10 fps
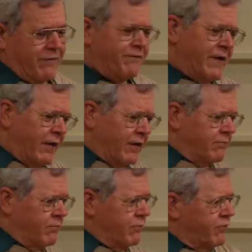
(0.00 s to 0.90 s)

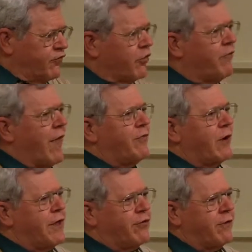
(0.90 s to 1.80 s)
feeling sort of like the
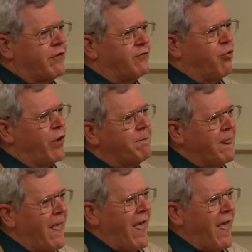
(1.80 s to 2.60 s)
leader at this point,